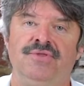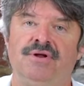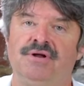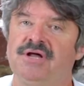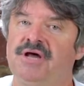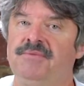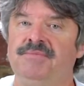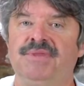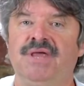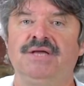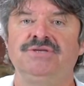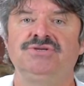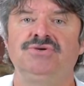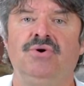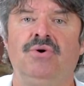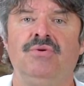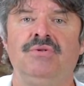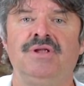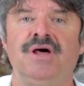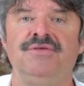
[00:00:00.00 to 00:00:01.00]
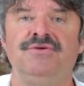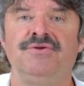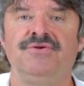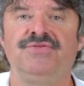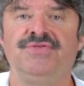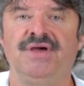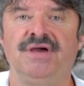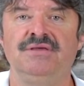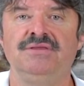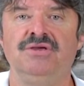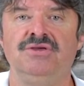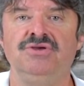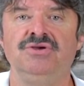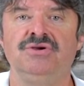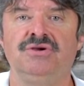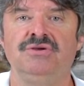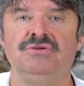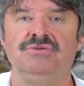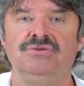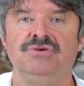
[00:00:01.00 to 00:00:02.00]
there. Like, I mean, that's a whole other thing that you
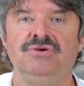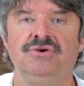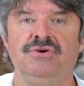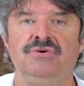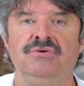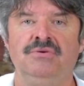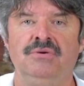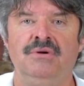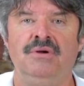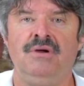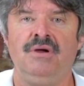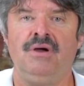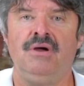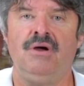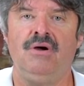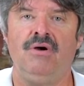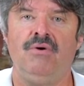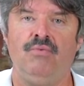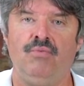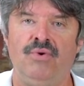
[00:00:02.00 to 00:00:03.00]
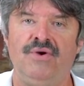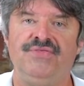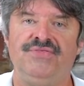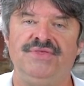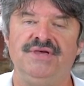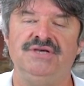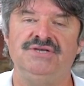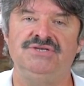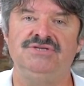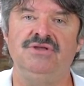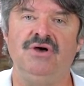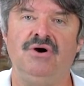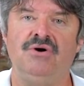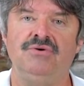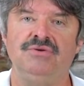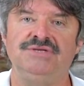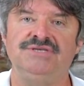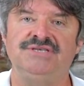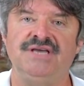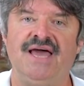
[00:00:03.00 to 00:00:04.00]
can do with these
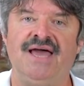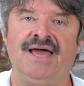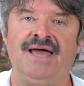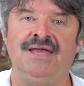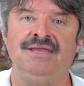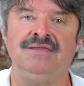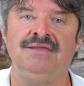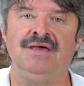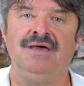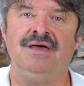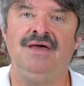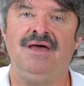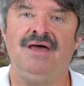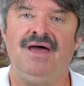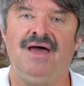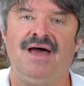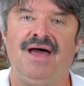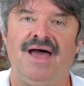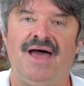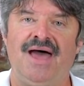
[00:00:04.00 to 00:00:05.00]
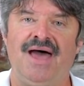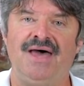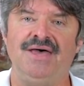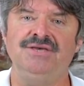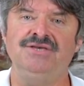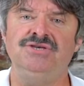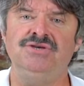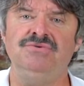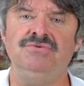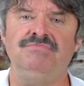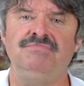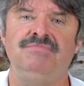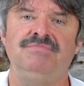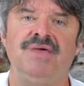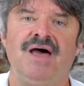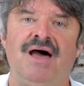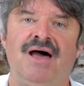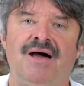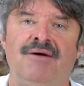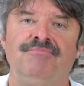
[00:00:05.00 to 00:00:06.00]
notes. And as you
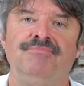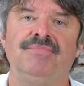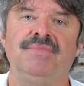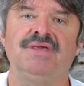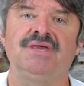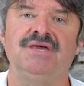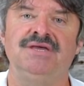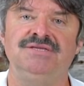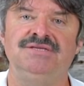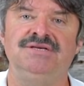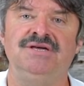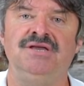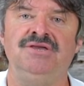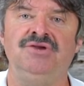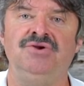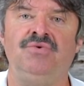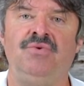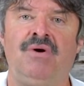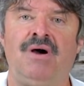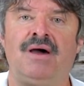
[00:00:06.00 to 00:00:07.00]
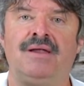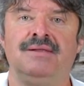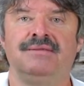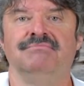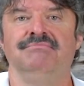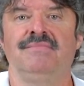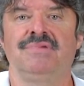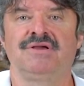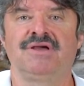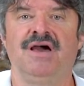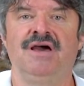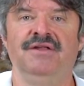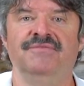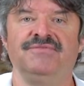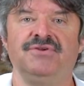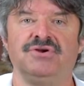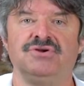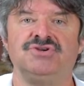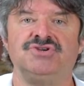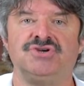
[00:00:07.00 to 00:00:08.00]
continue on kind of
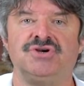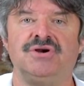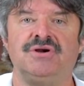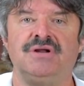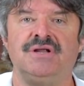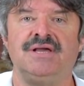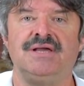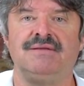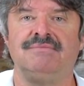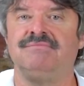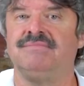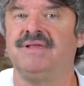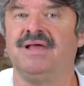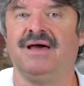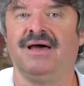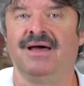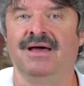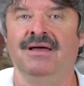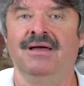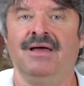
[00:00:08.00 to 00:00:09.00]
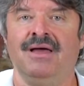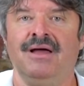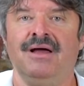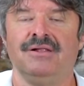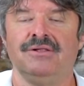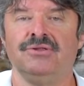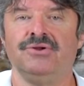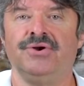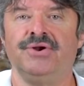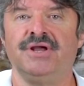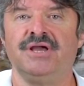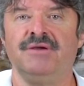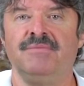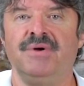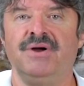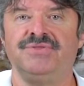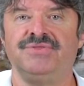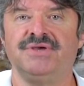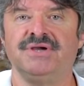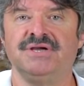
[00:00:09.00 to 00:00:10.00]
your journey and learning
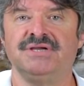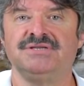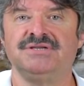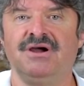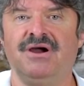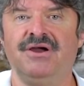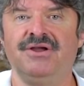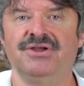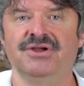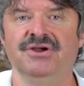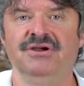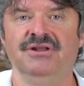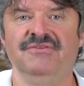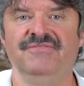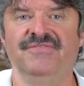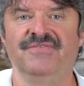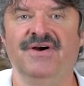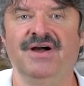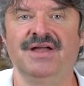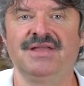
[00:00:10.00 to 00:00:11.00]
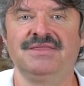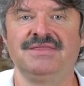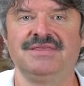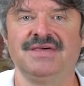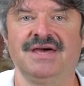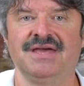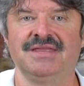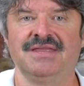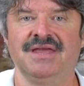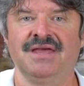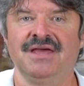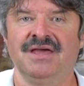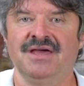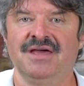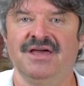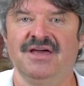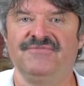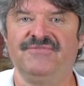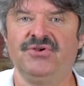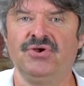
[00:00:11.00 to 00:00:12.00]
about the guitar, you're going to find that
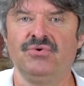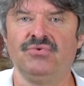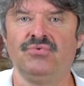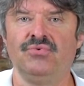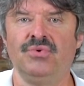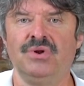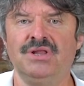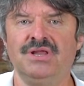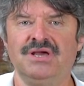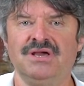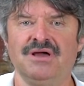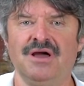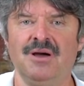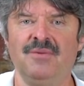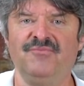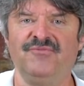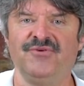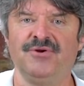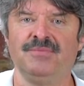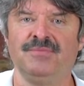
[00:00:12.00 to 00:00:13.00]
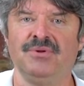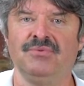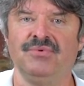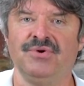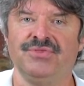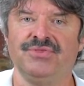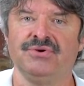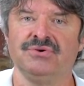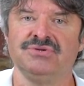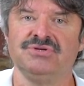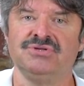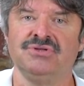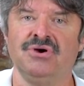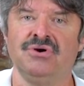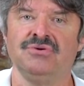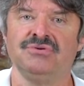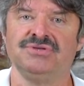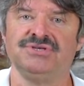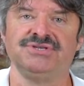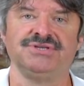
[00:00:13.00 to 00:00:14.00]
if you're really comfortable with those
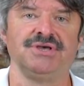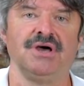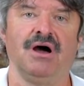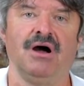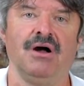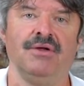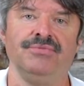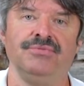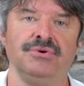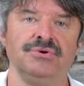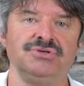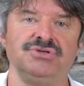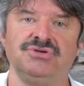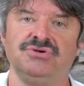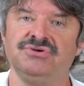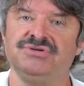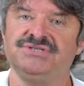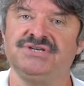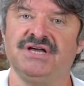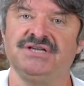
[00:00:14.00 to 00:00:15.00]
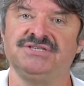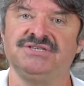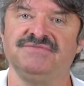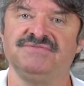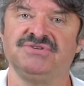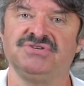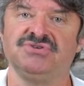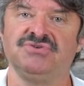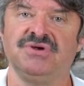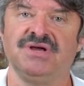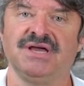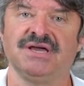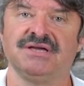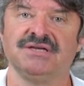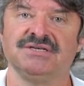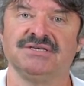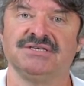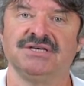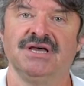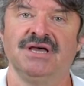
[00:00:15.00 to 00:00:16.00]
notes on those two sets of
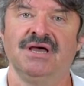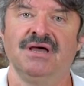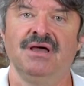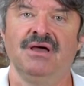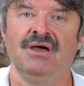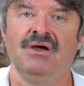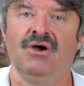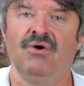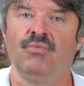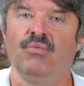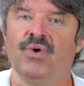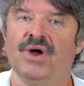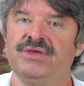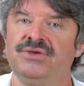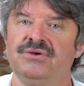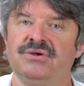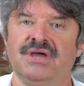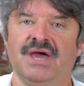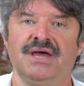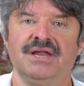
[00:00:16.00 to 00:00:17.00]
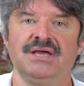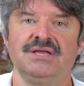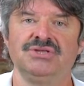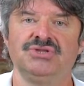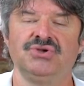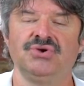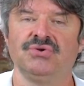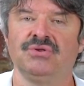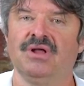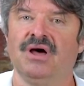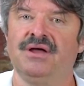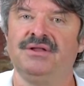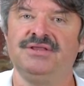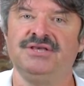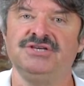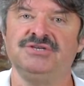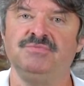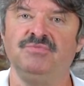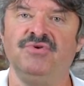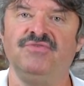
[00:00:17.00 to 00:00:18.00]
strings, when you get into a lot of
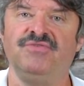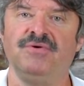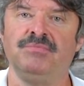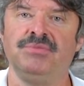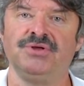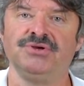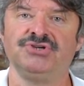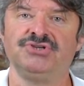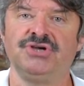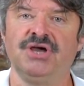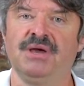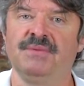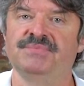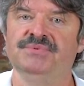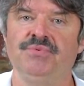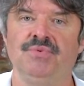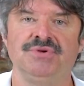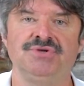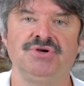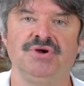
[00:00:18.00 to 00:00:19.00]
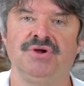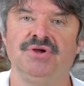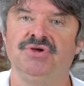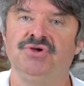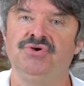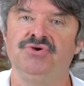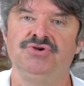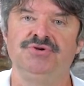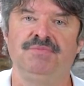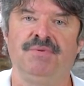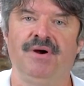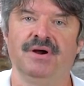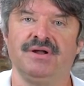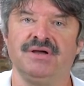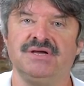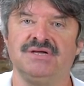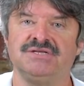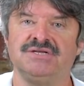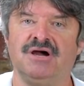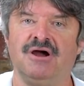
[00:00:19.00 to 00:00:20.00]
these movable shapes, which are a huge part of
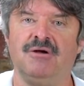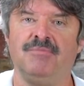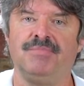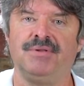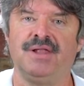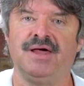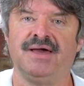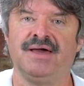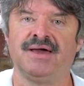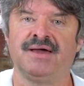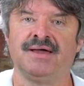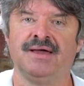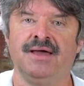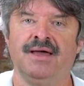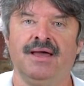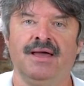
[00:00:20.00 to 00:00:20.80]
guitar playing,